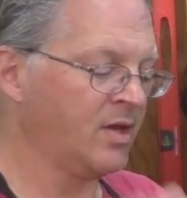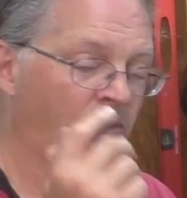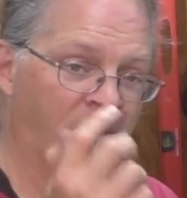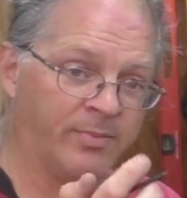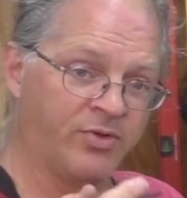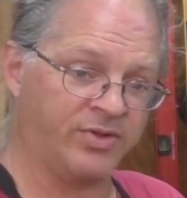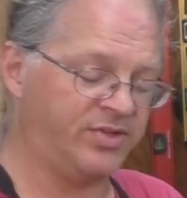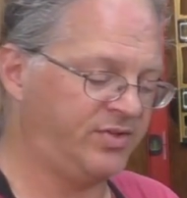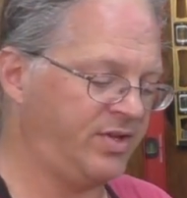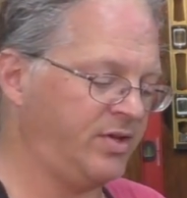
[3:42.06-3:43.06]
what I'm going
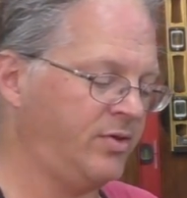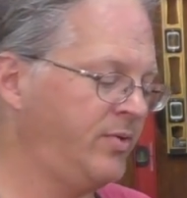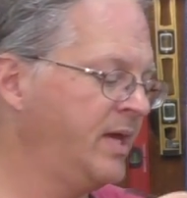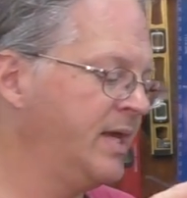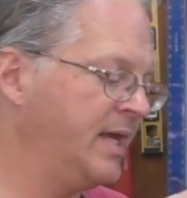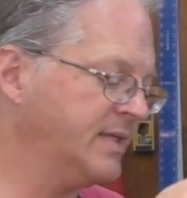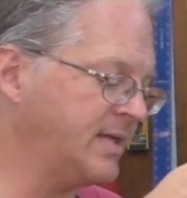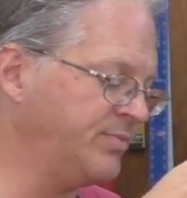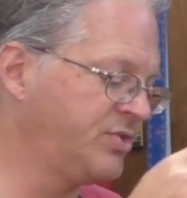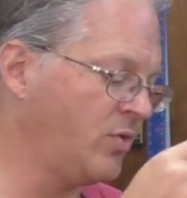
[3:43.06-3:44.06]
to do is
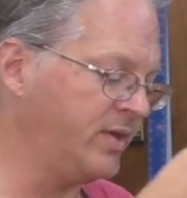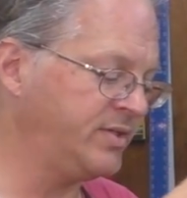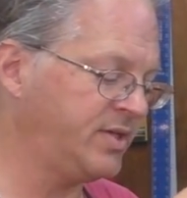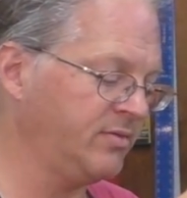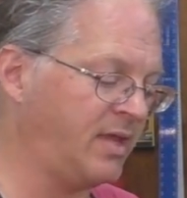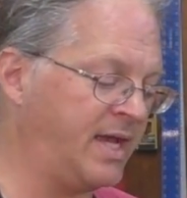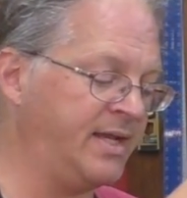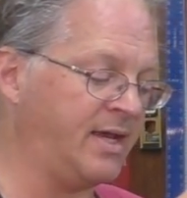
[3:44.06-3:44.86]
I'm going to line